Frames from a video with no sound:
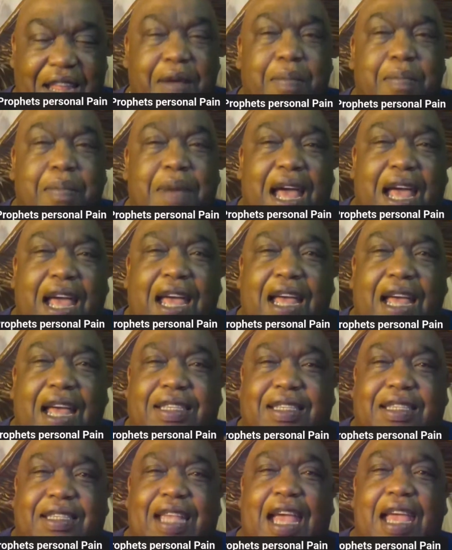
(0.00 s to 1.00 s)
My
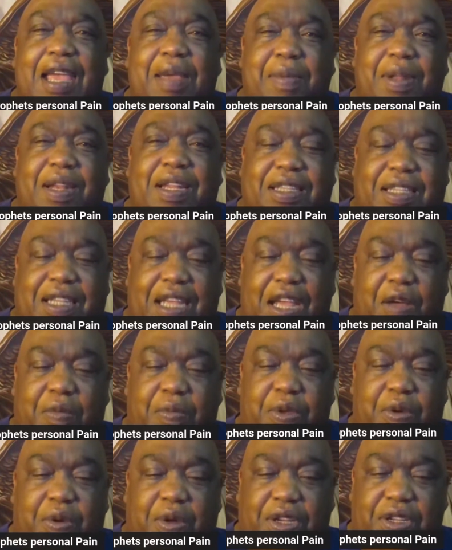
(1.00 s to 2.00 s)
assignment is to help
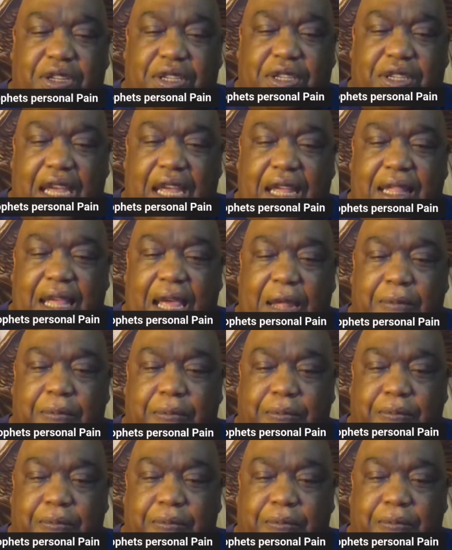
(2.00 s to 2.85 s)
you understand that